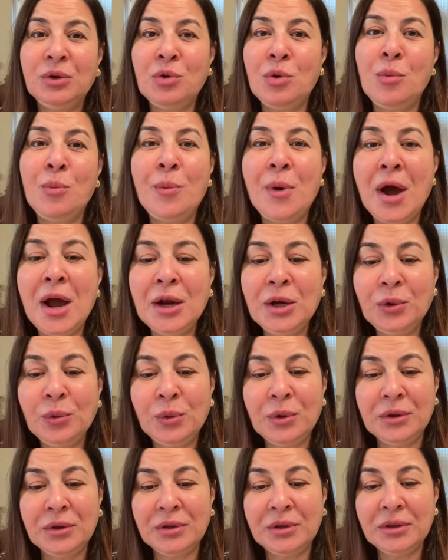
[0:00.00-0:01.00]
combined
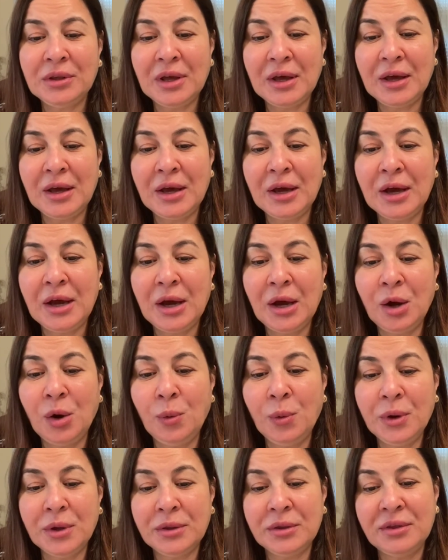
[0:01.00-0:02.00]
with
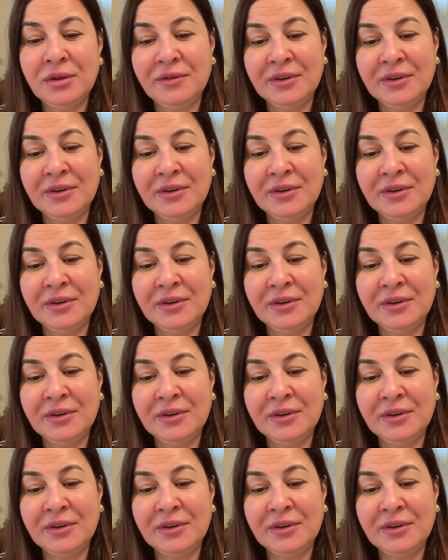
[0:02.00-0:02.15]
the